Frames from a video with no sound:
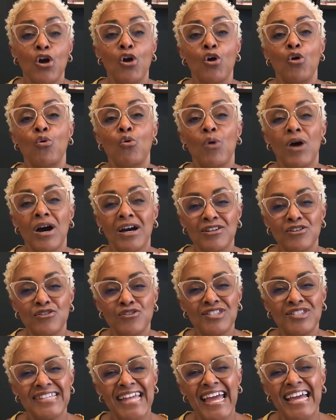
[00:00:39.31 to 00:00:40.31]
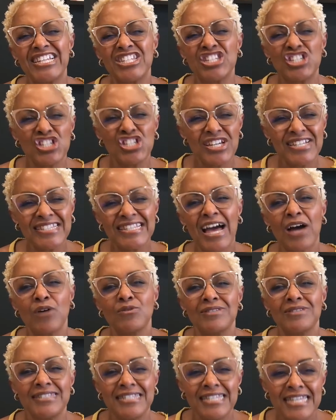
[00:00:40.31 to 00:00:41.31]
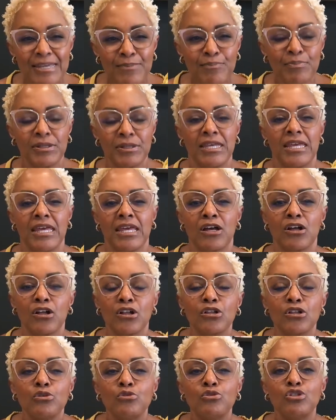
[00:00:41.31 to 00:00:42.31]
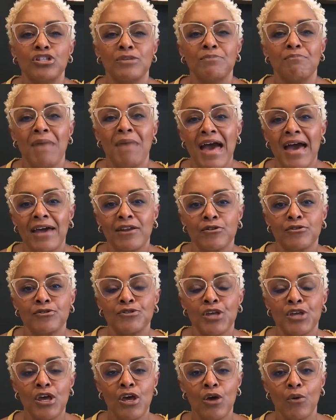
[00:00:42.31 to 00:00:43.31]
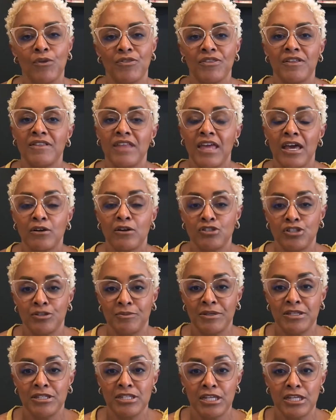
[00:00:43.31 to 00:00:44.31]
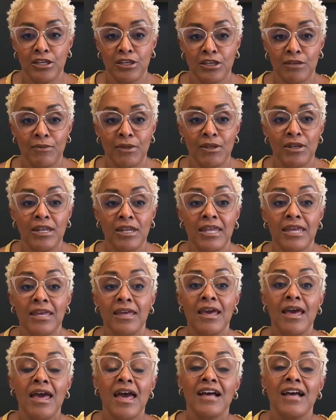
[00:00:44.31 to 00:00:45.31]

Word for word: who understand just how deeply inclusion matters within the LGBT community,